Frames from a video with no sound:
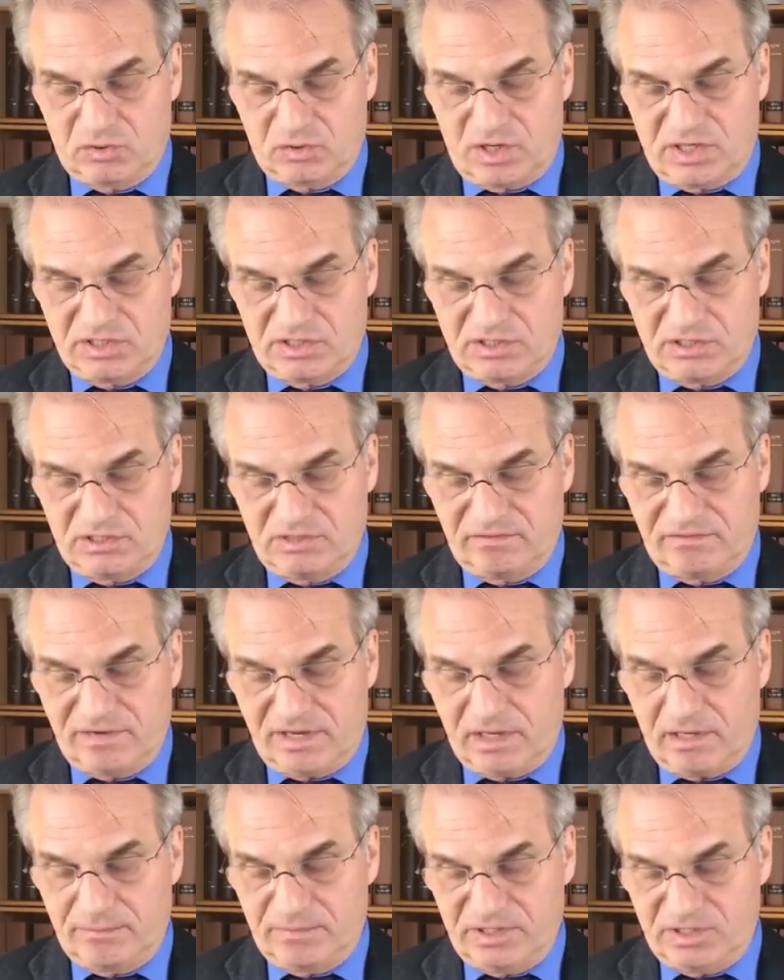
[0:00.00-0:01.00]
Drosten
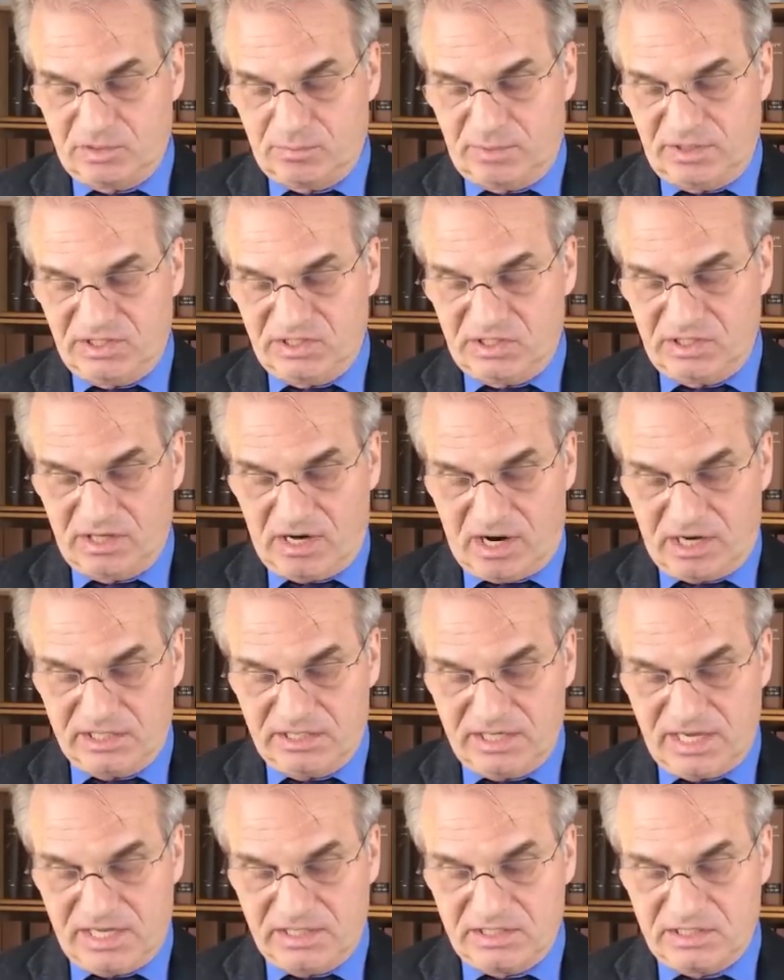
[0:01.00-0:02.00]
developed his PCR
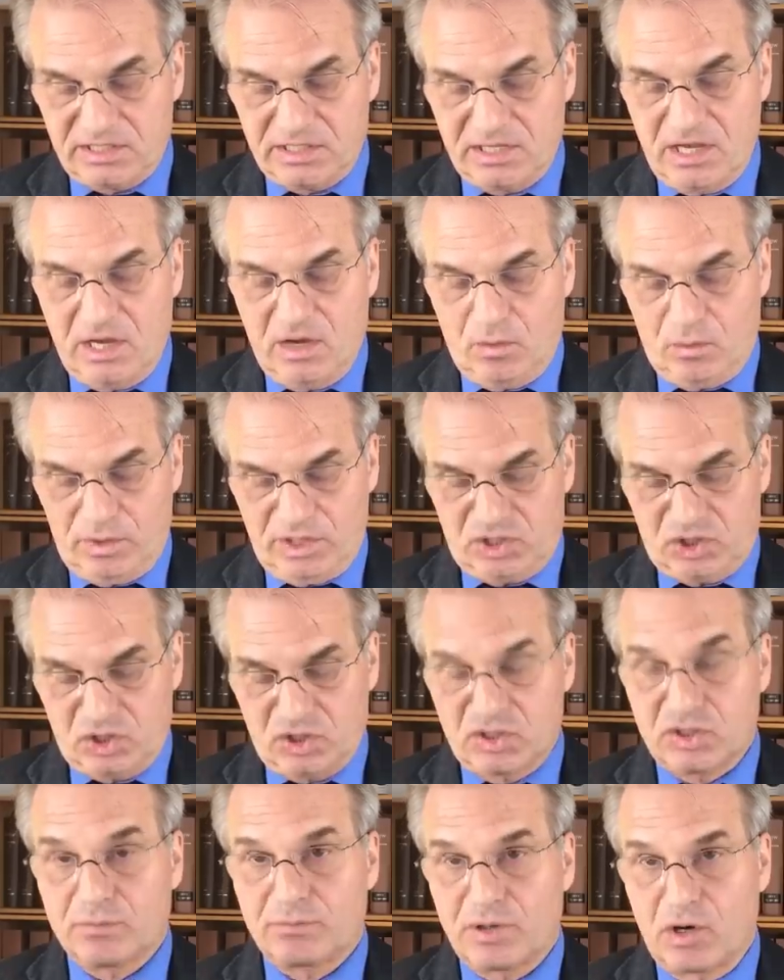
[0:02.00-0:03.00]
test,
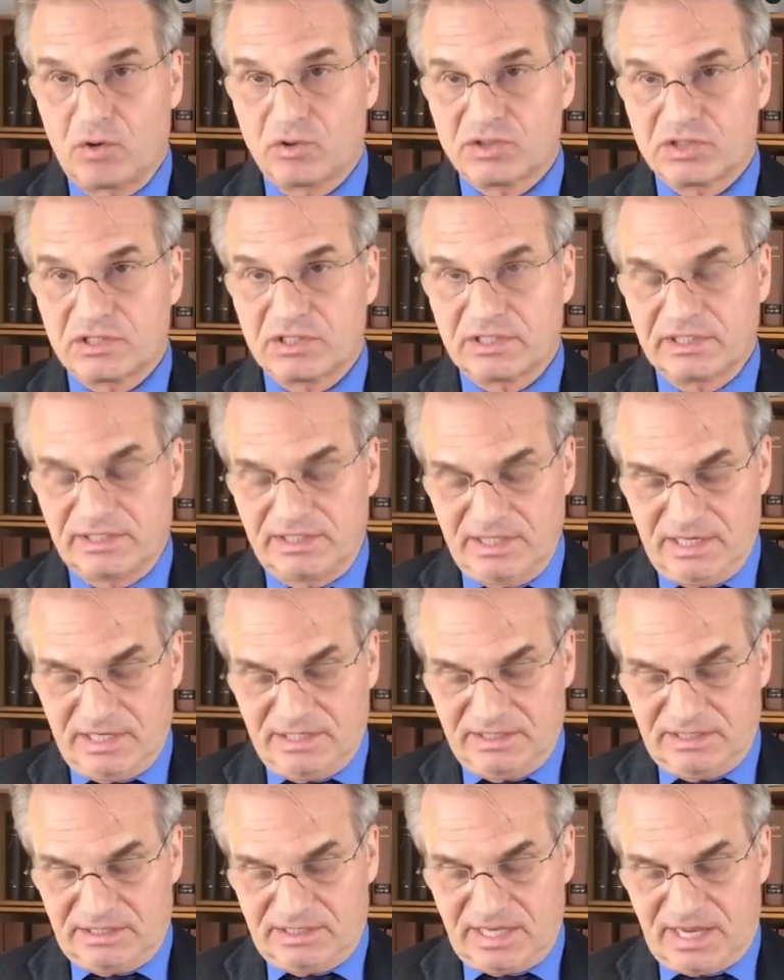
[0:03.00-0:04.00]
which supposedly
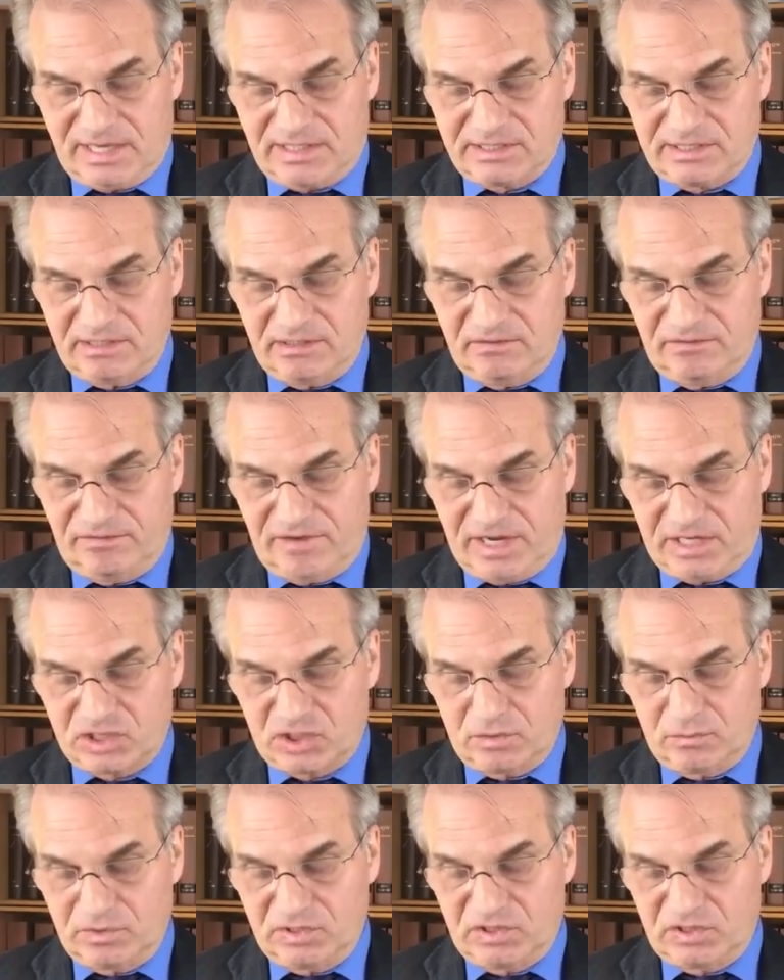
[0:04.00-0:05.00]
detects an
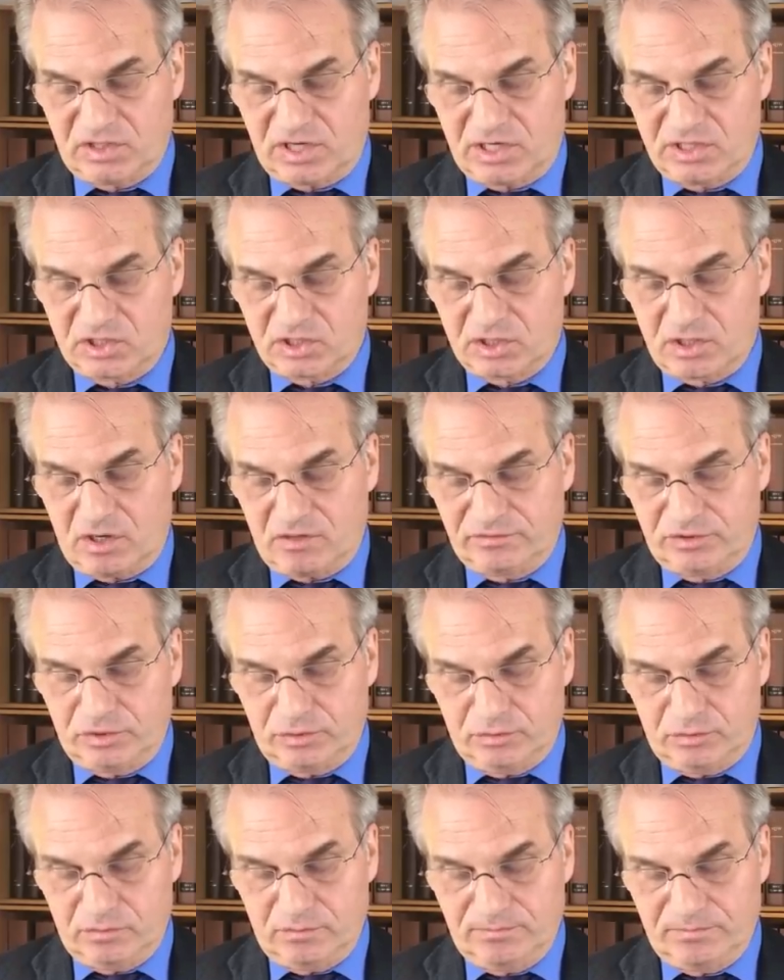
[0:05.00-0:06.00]
infection with
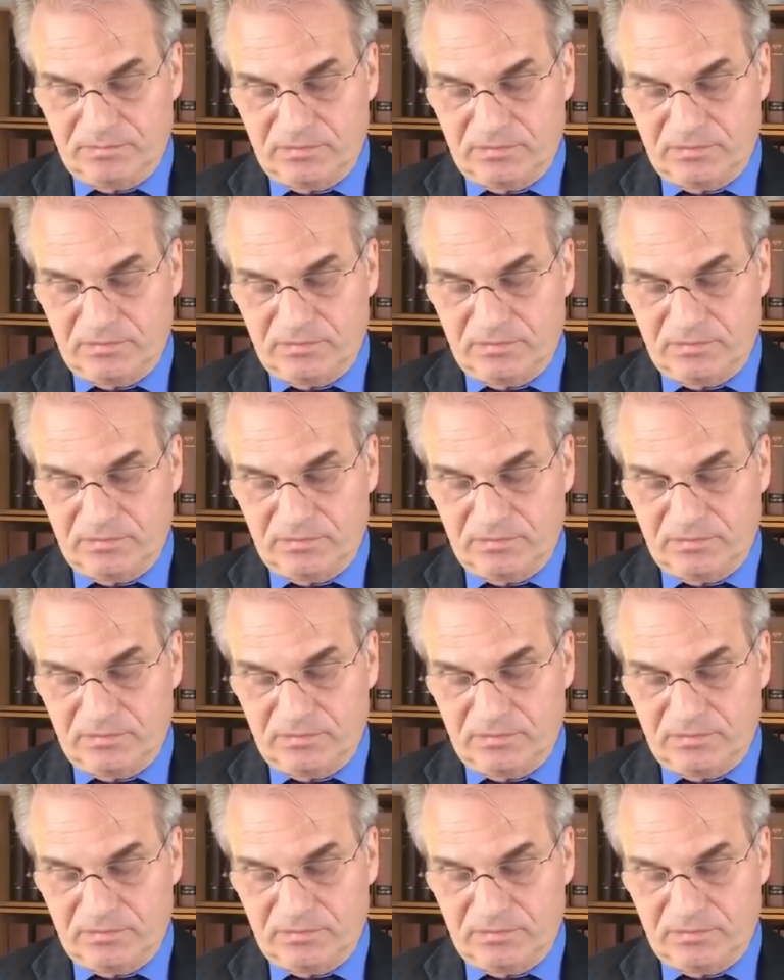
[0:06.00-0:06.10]
SARS-CoV-2.